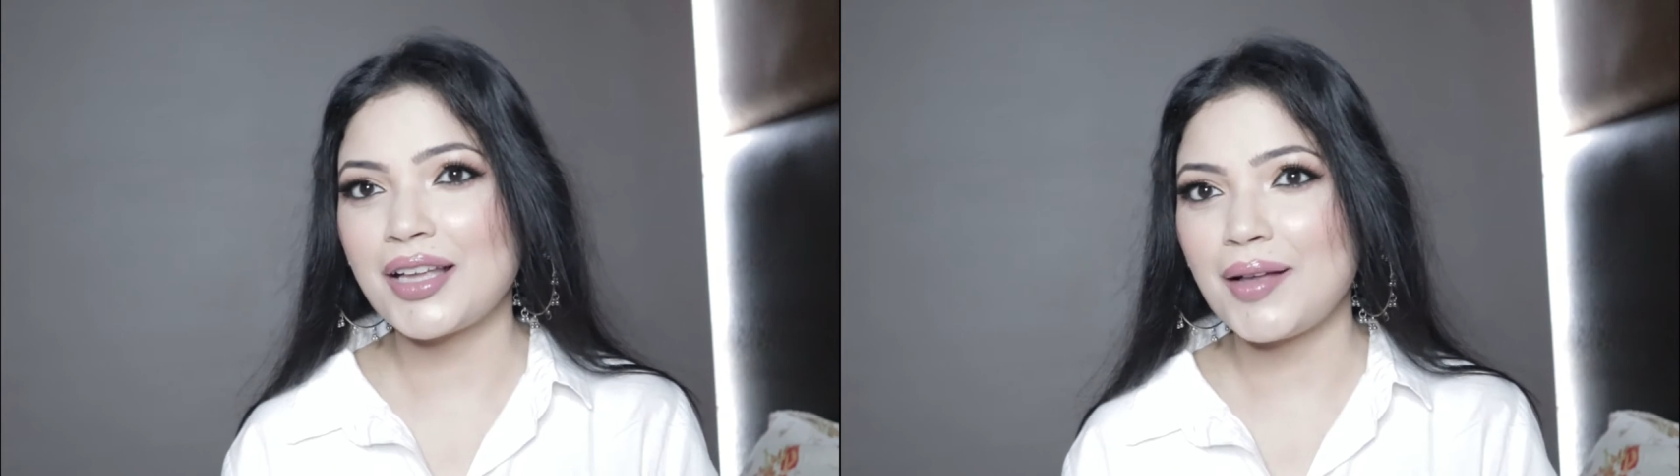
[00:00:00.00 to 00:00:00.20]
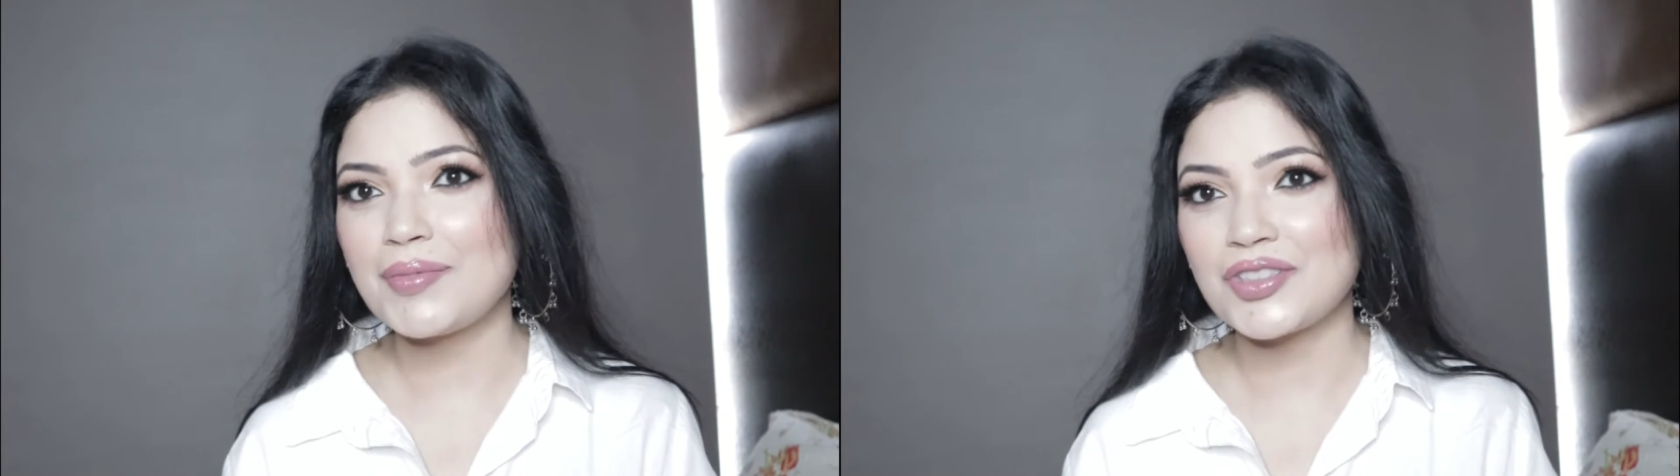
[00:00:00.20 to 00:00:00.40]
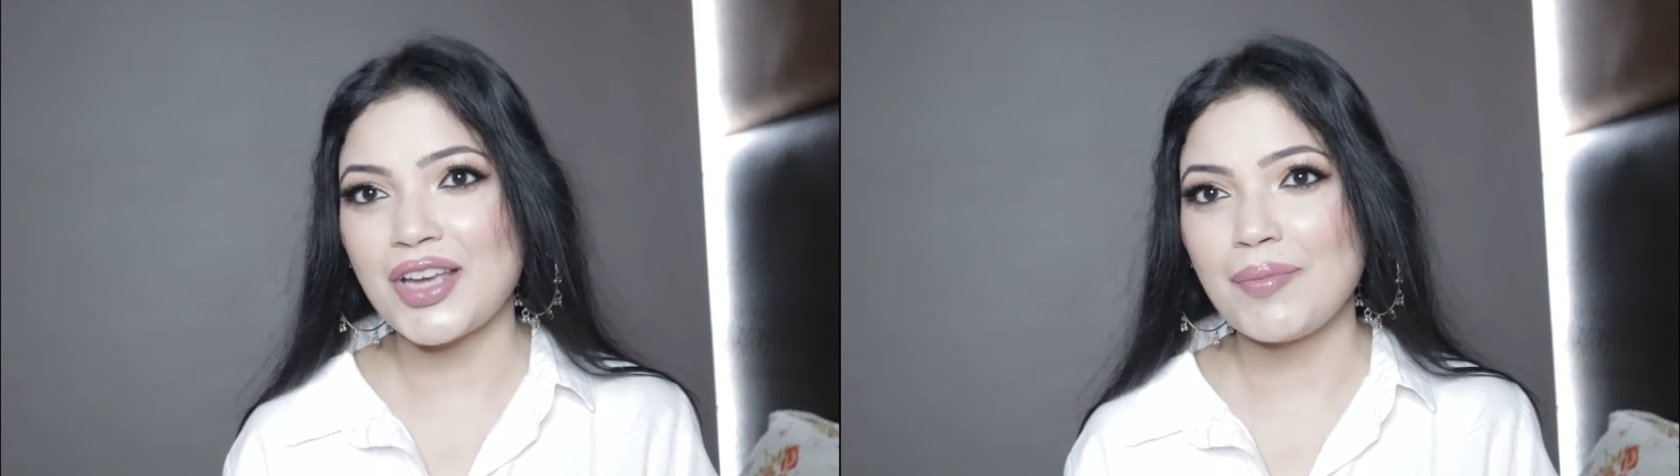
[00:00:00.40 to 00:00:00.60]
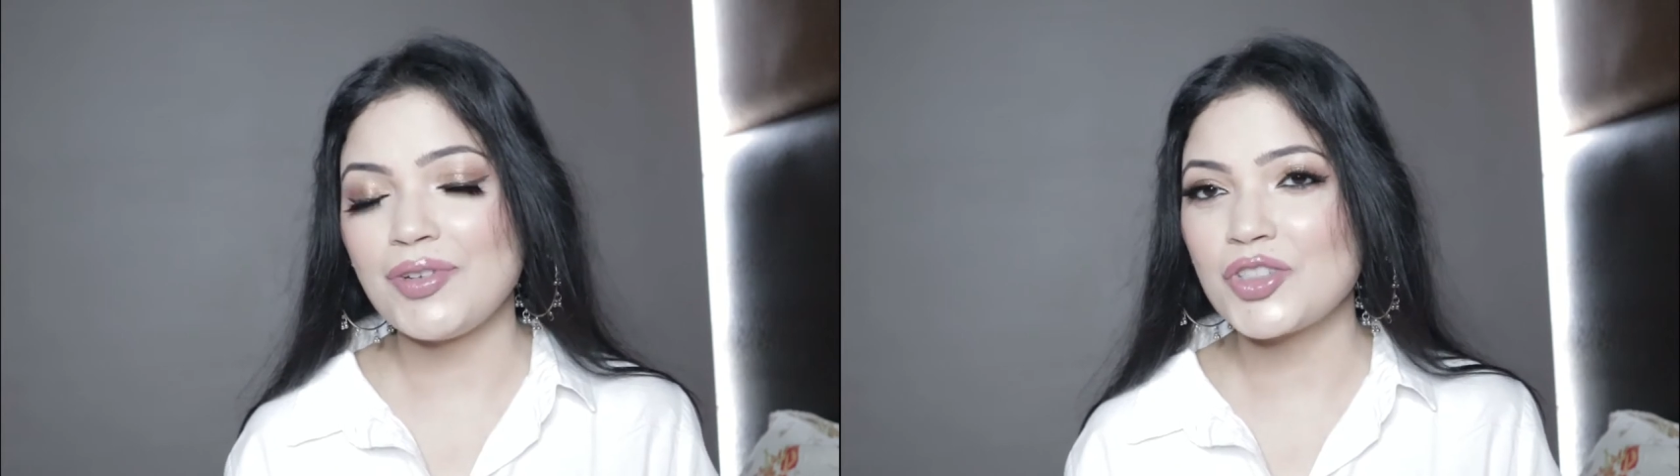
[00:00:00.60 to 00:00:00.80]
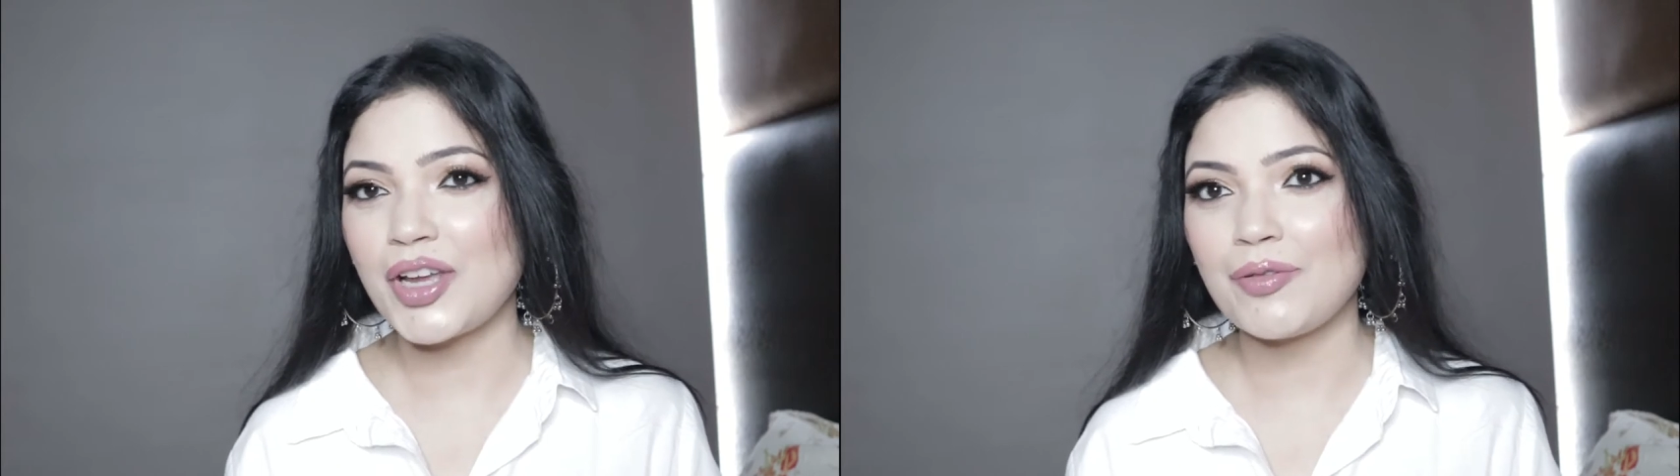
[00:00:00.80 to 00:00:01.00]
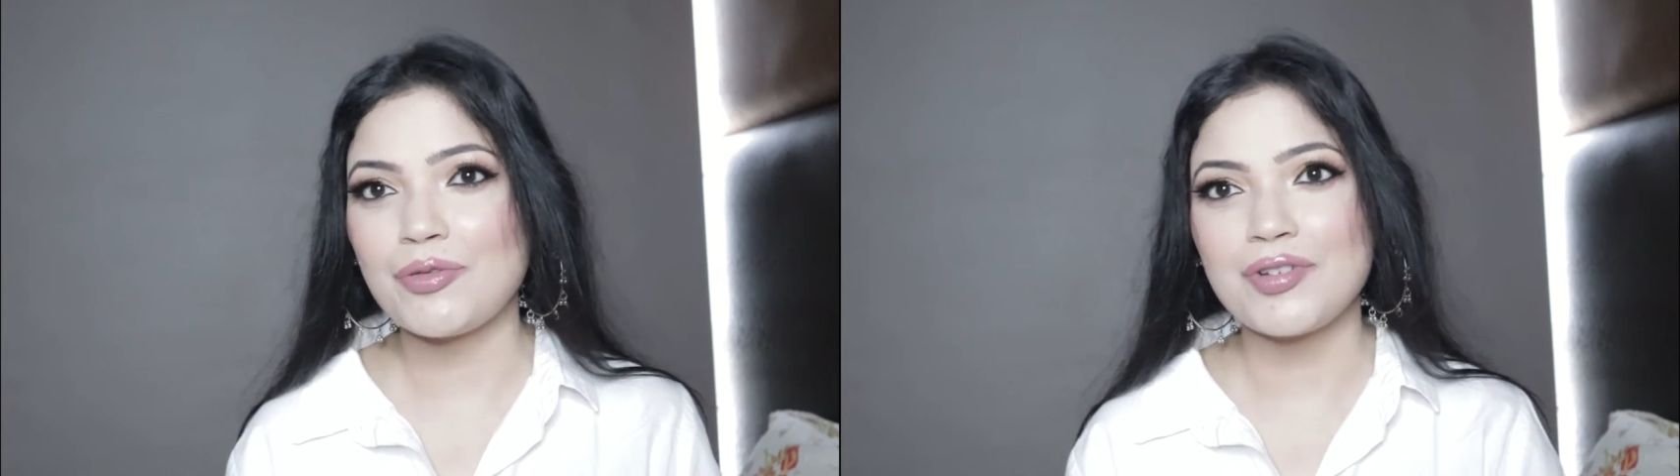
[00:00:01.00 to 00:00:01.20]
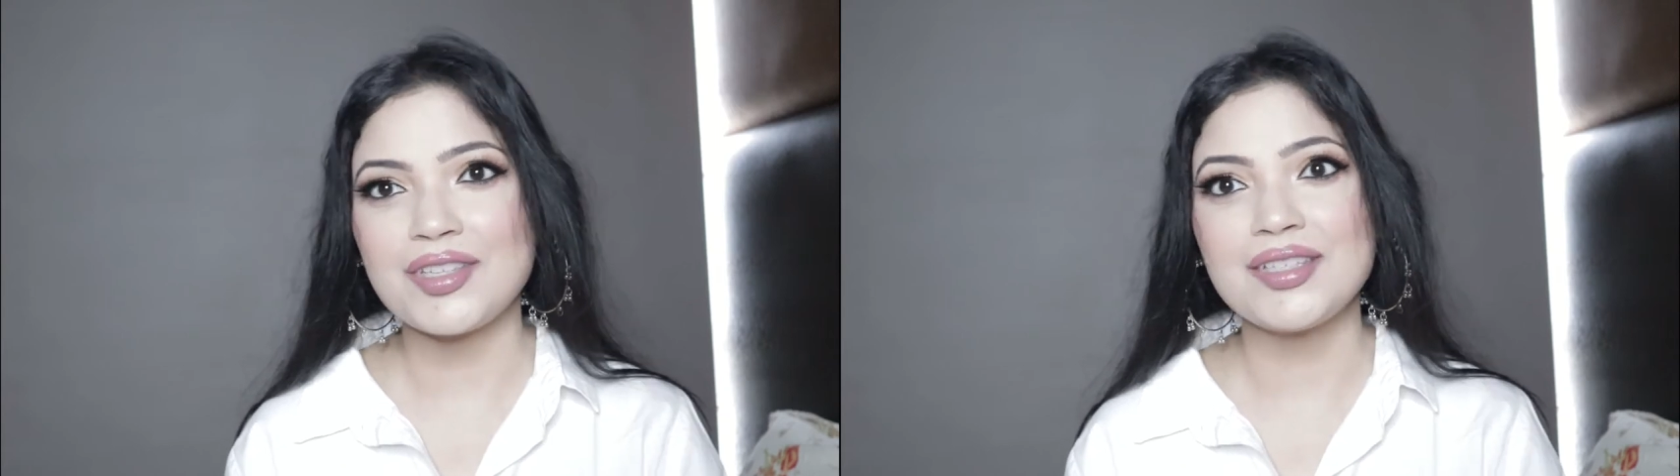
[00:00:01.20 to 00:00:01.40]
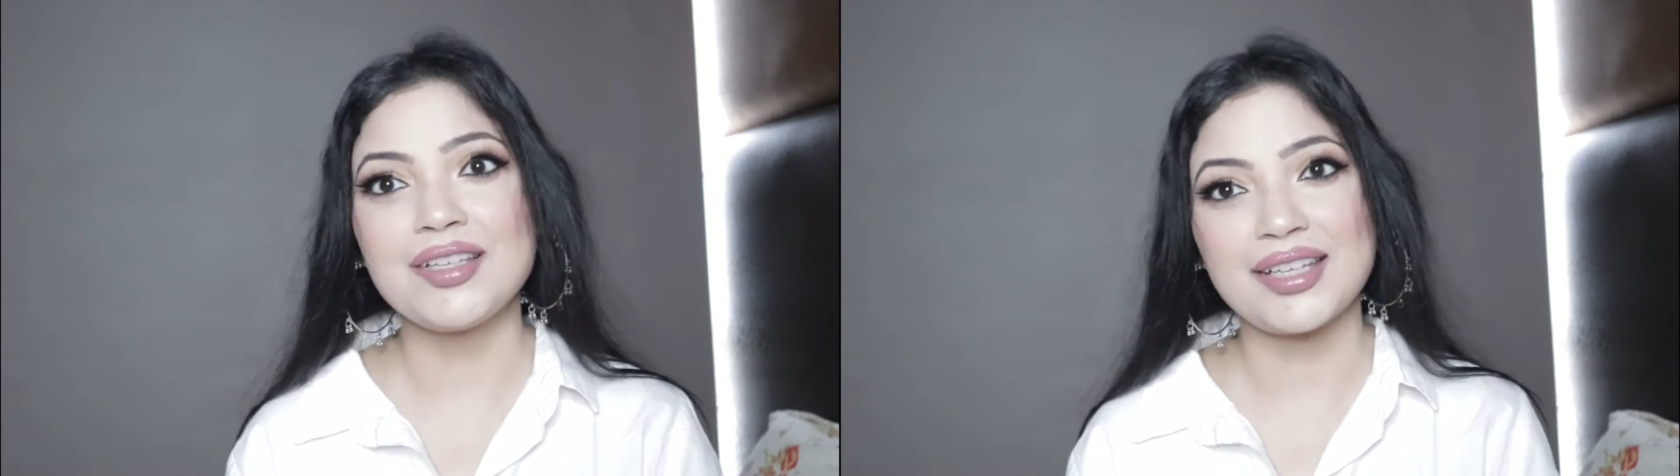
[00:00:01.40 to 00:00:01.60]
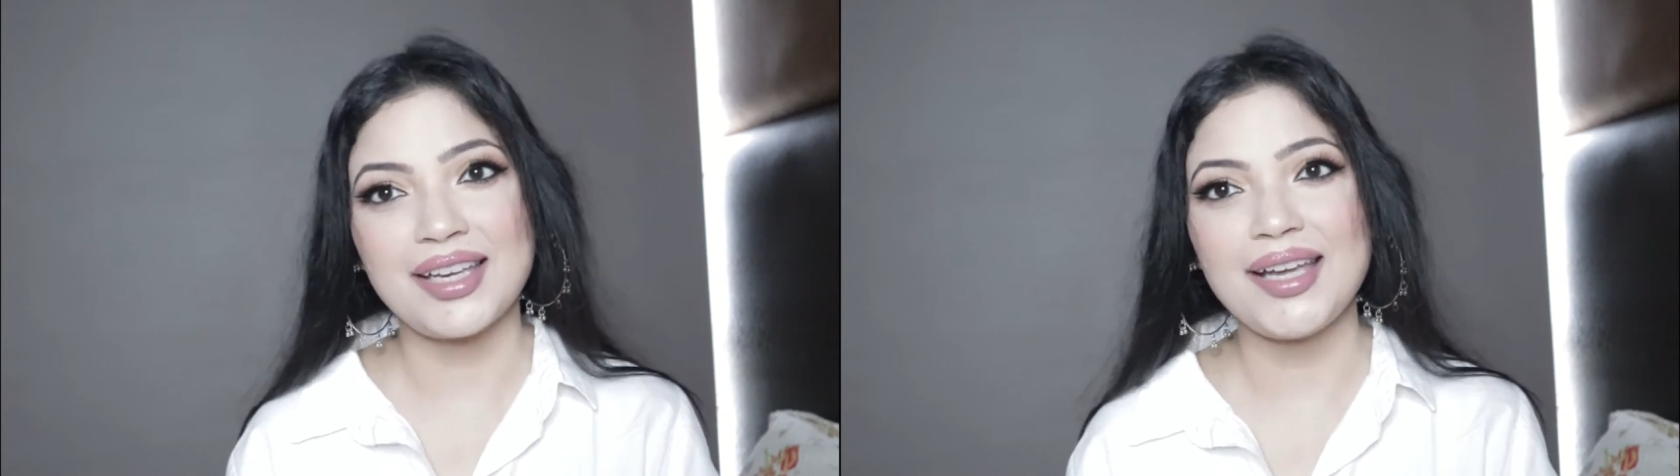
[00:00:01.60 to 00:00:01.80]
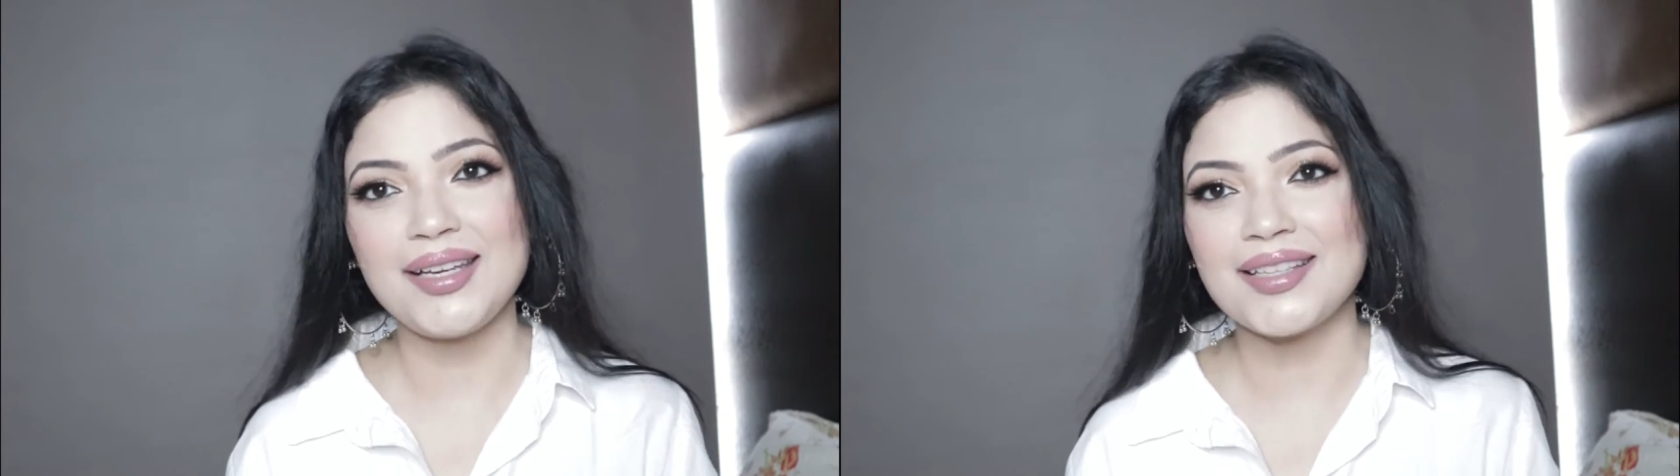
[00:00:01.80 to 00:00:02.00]
becomes damaged and frizzy
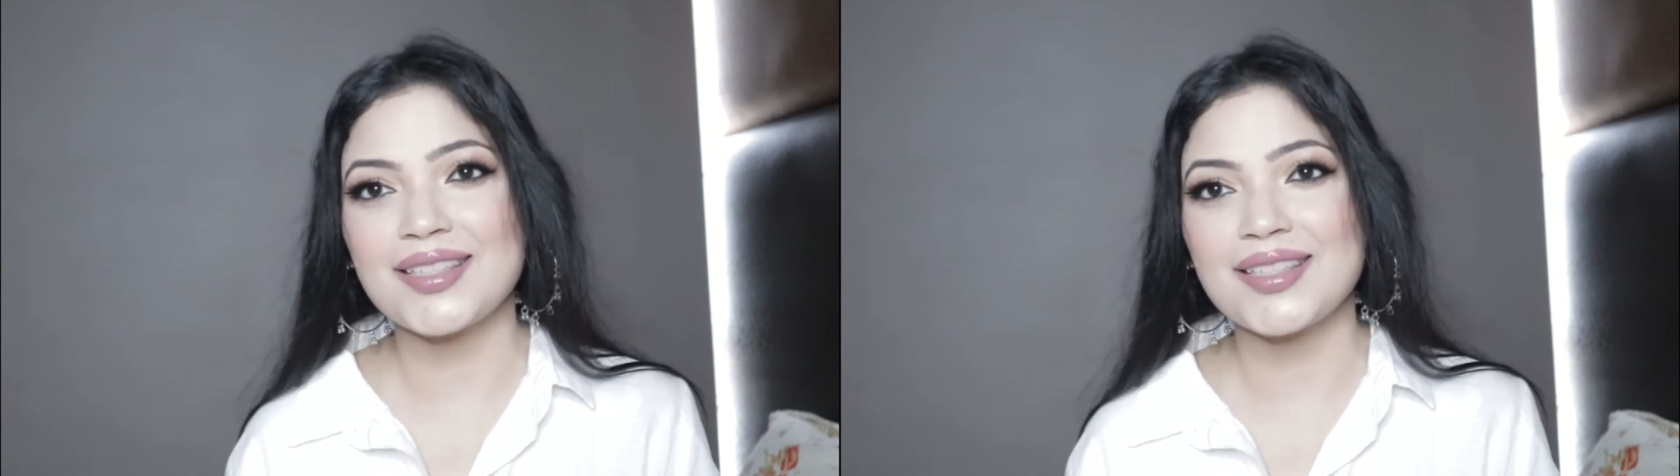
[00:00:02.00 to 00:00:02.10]
again.